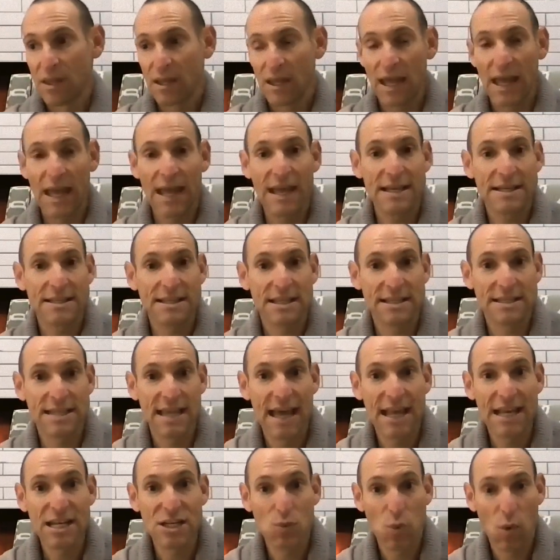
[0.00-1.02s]
8 to
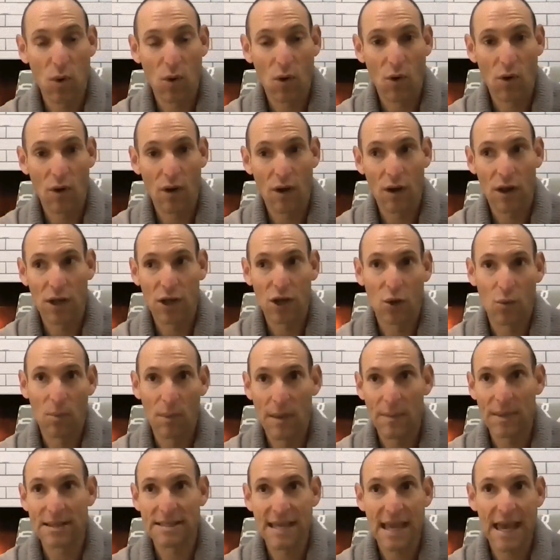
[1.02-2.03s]
10,
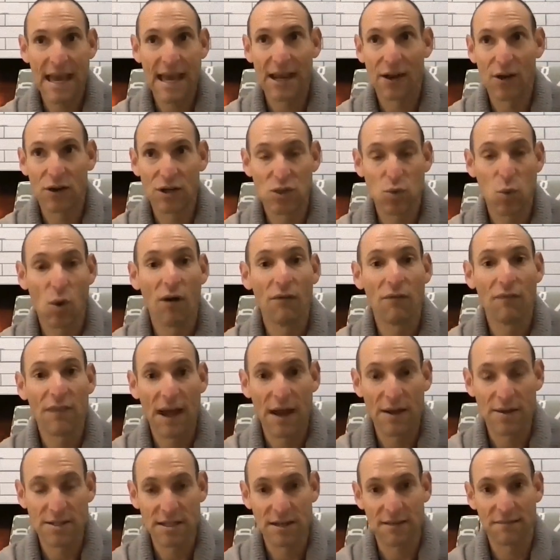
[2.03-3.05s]
maybe 10 or
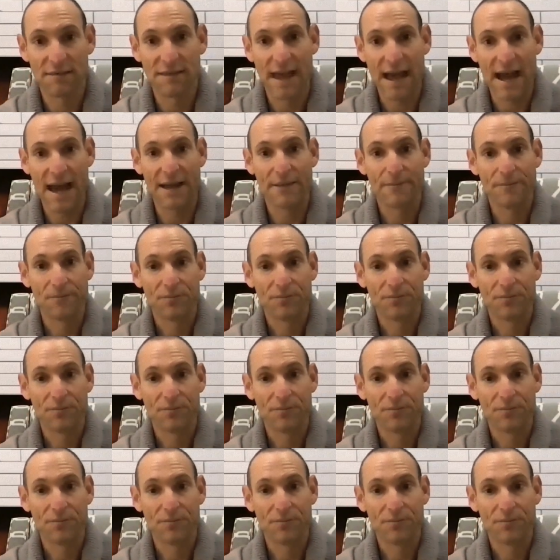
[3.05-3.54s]
12,000 of that,